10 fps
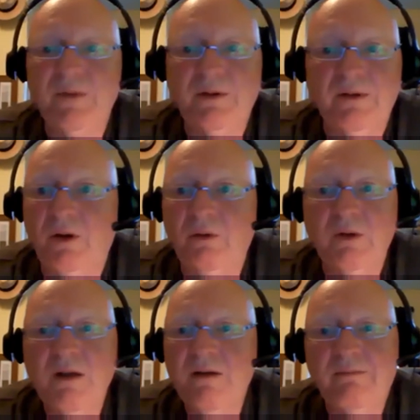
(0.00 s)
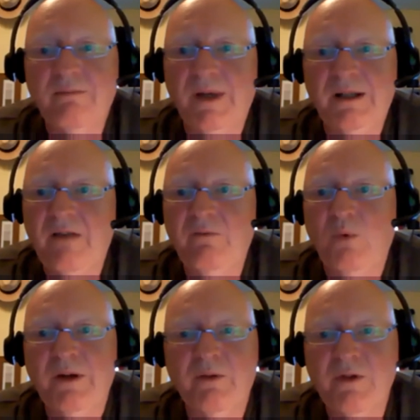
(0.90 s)
you know, my loved
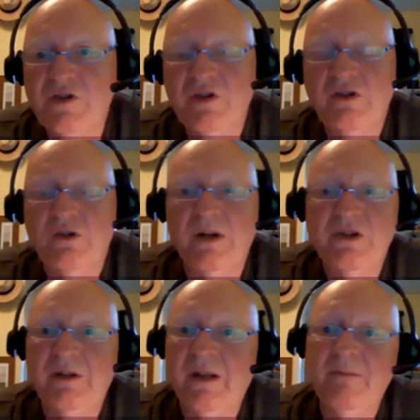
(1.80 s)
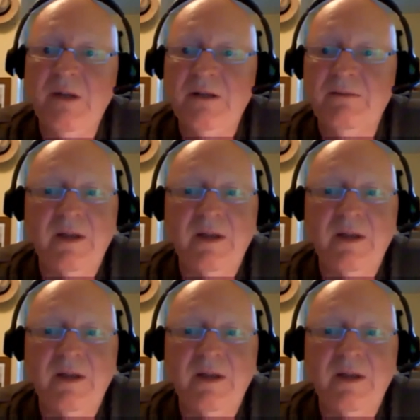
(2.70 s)
one or the situation that I'm in.